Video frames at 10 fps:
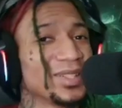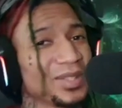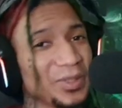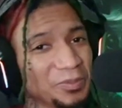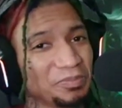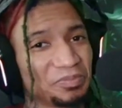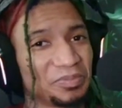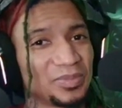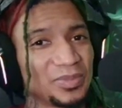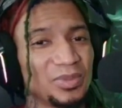So
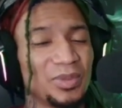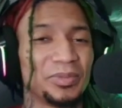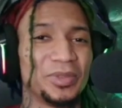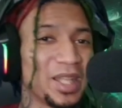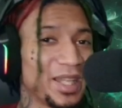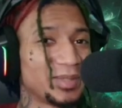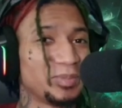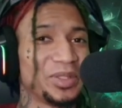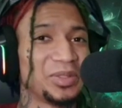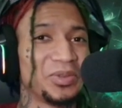that's a
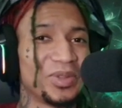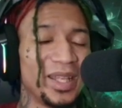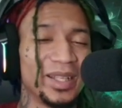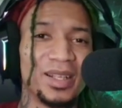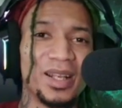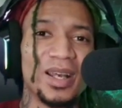pretty cool thing.